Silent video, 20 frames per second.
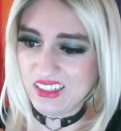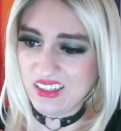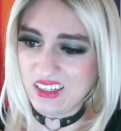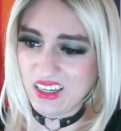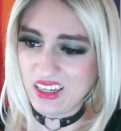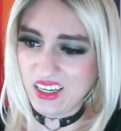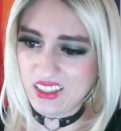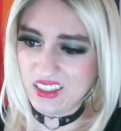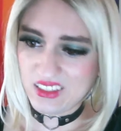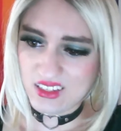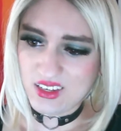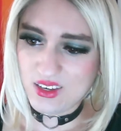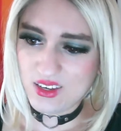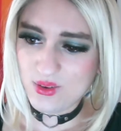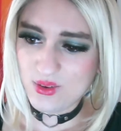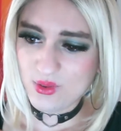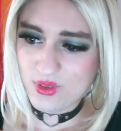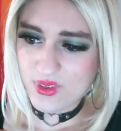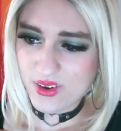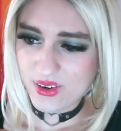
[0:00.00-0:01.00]
It's
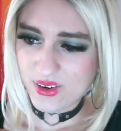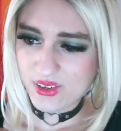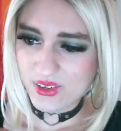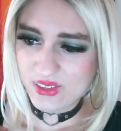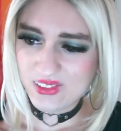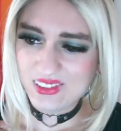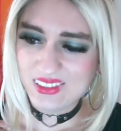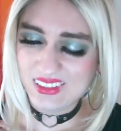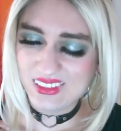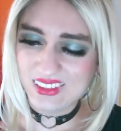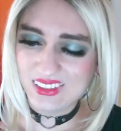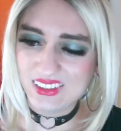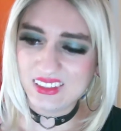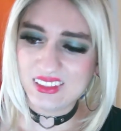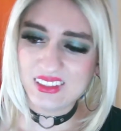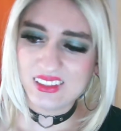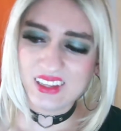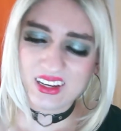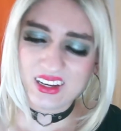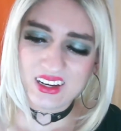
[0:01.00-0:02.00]
cute though.
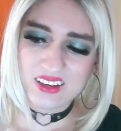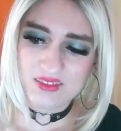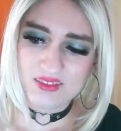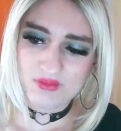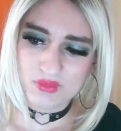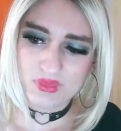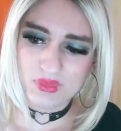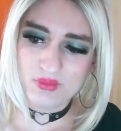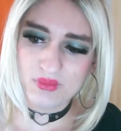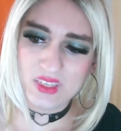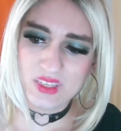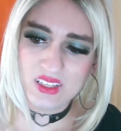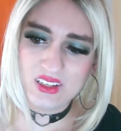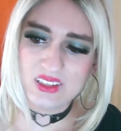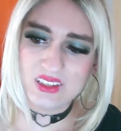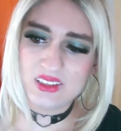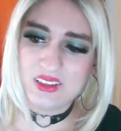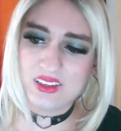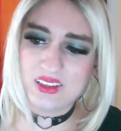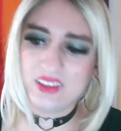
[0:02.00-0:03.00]
I mean,
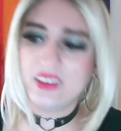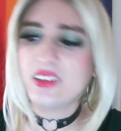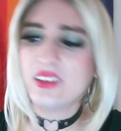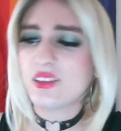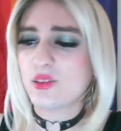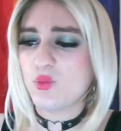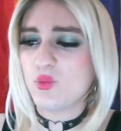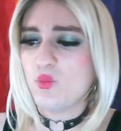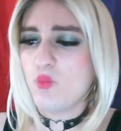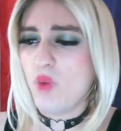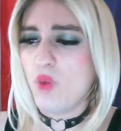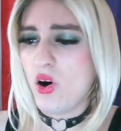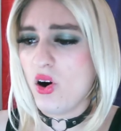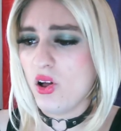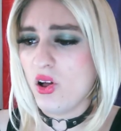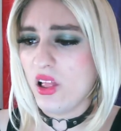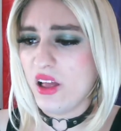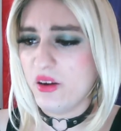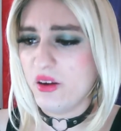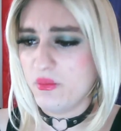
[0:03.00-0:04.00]
it's a
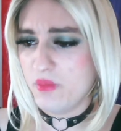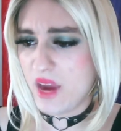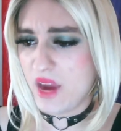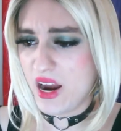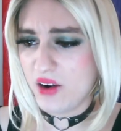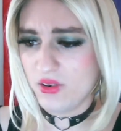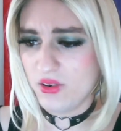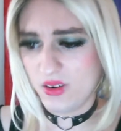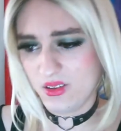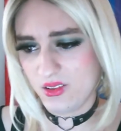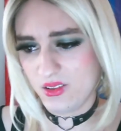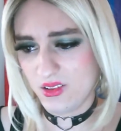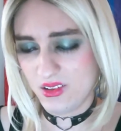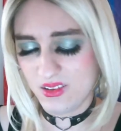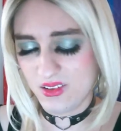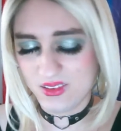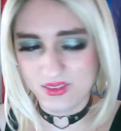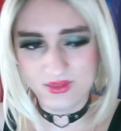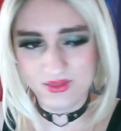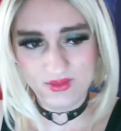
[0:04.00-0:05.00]
small Marill,
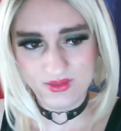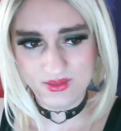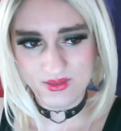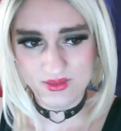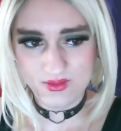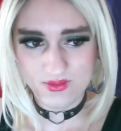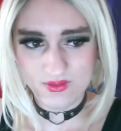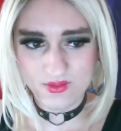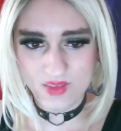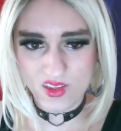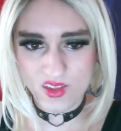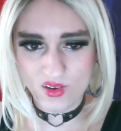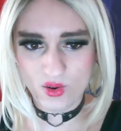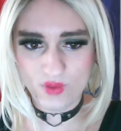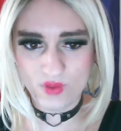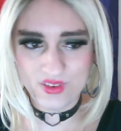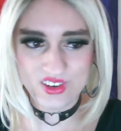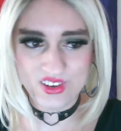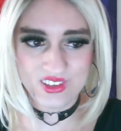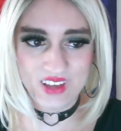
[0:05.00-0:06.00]
an
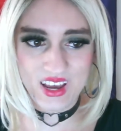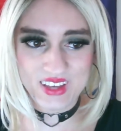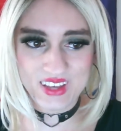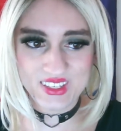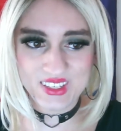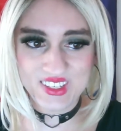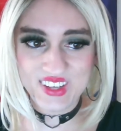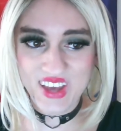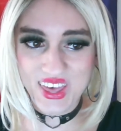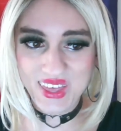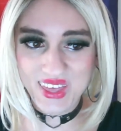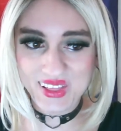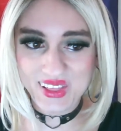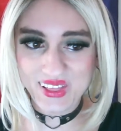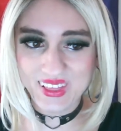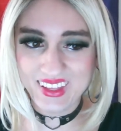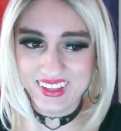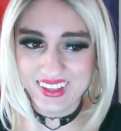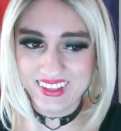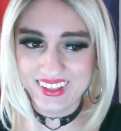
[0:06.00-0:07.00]
oversized
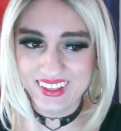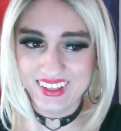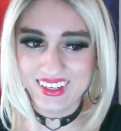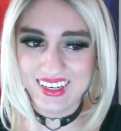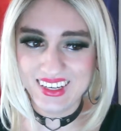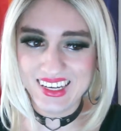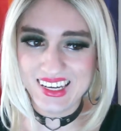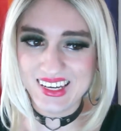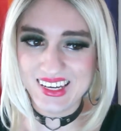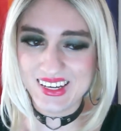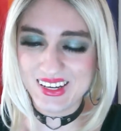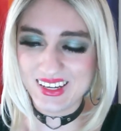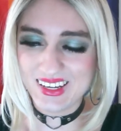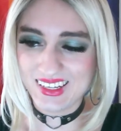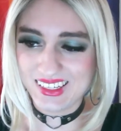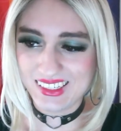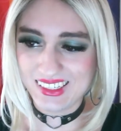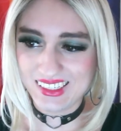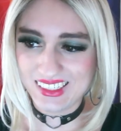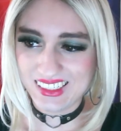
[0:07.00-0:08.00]
tail.
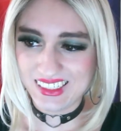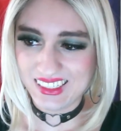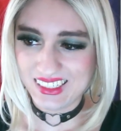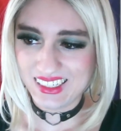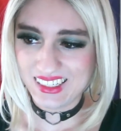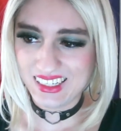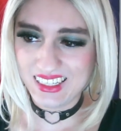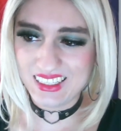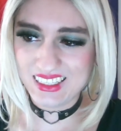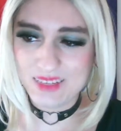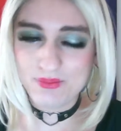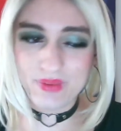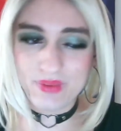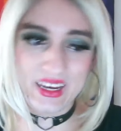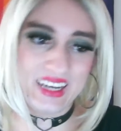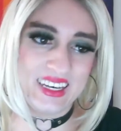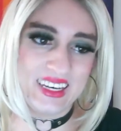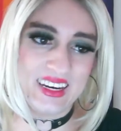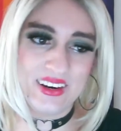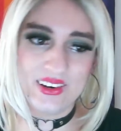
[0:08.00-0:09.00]
It's a
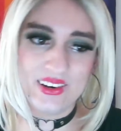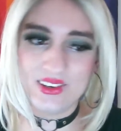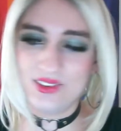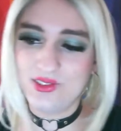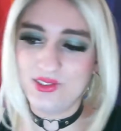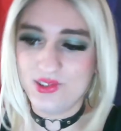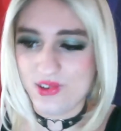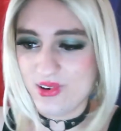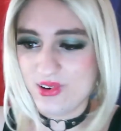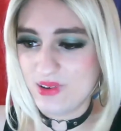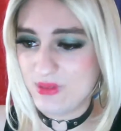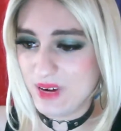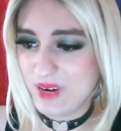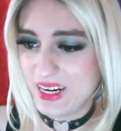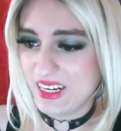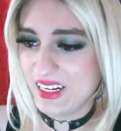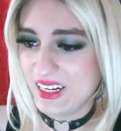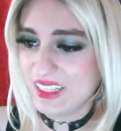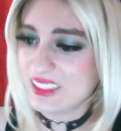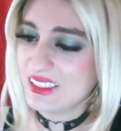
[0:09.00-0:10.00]
B tier, sure, why
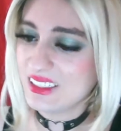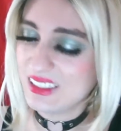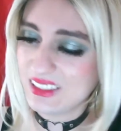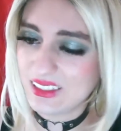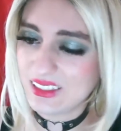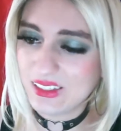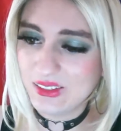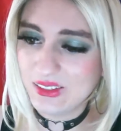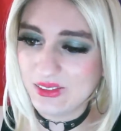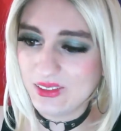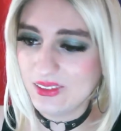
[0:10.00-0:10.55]
not? It's cute.